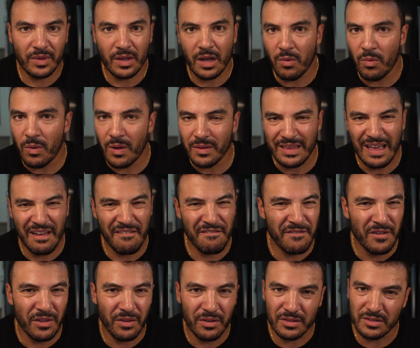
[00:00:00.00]
I want that
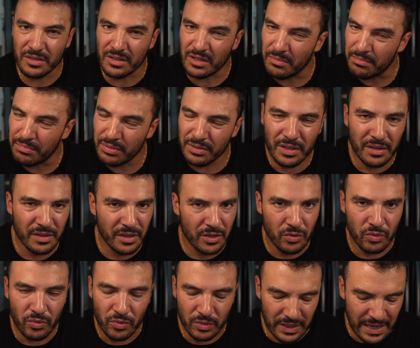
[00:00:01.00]
filling to completely
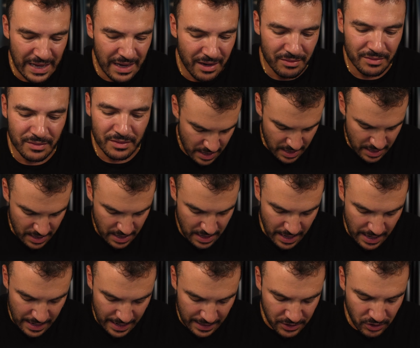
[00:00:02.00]
cool down,
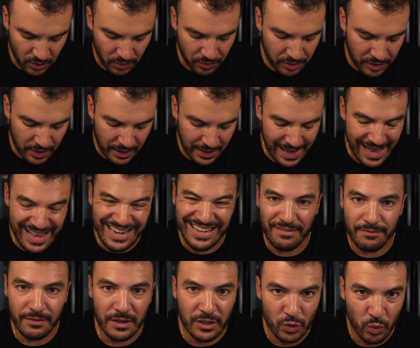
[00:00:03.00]
and I don't think any
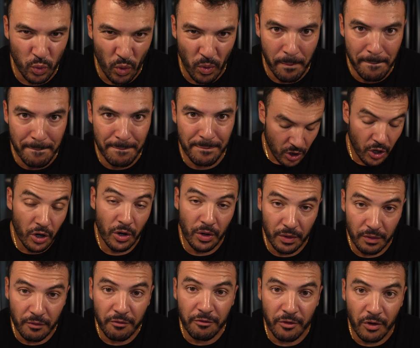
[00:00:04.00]
of this will
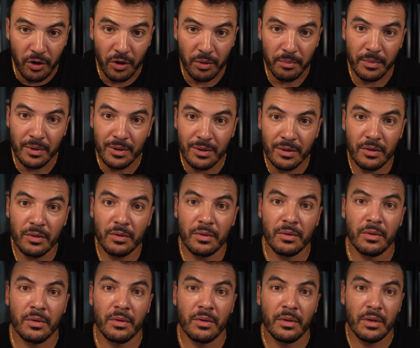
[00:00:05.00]
hurt from
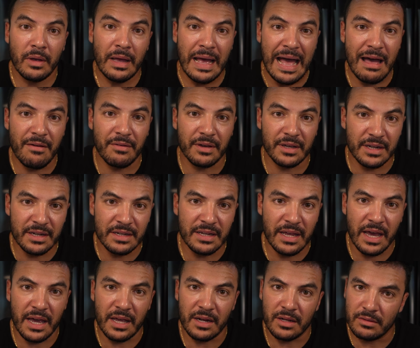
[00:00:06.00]
having a
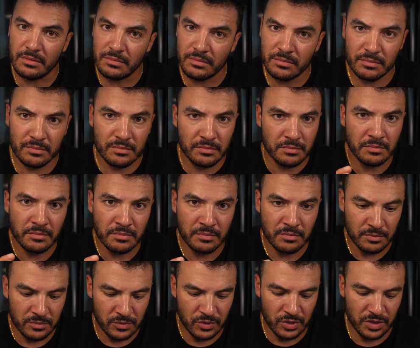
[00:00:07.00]
day to
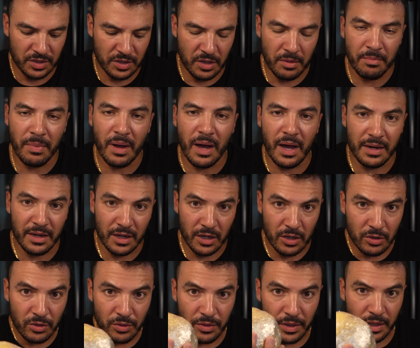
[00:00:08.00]
just combine,
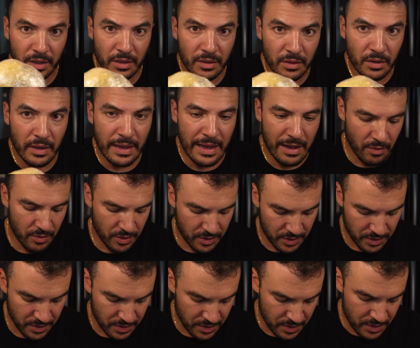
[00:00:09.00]
including our
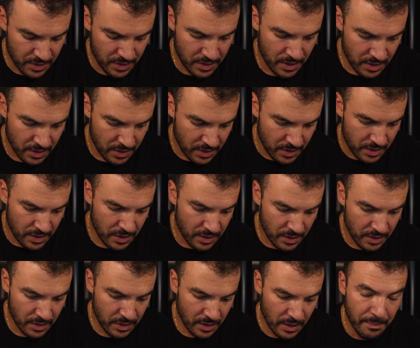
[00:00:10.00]

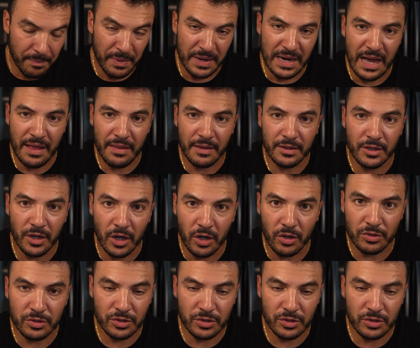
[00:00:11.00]
empanada dough.